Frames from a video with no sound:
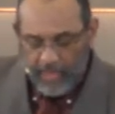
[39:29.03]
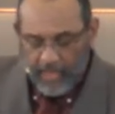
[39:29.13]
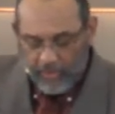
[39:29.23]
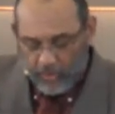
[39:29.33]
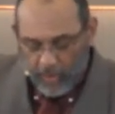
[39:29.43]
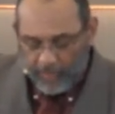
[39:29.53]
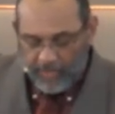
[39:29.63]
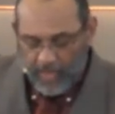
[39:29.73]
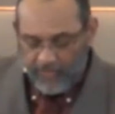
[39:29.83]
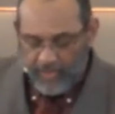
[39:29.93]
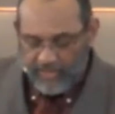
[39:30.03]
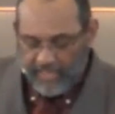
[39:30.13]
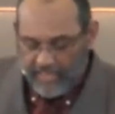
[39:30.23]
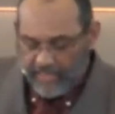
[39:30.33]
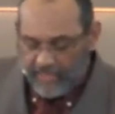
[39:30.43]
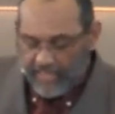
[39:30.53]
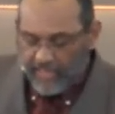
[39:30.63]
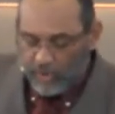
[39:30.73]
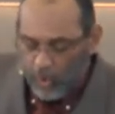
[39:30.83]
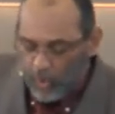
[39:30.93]
stripped of their dignity,
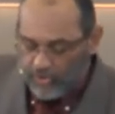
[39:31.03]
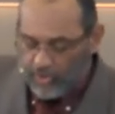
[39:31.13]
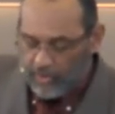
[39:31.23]
and tortured.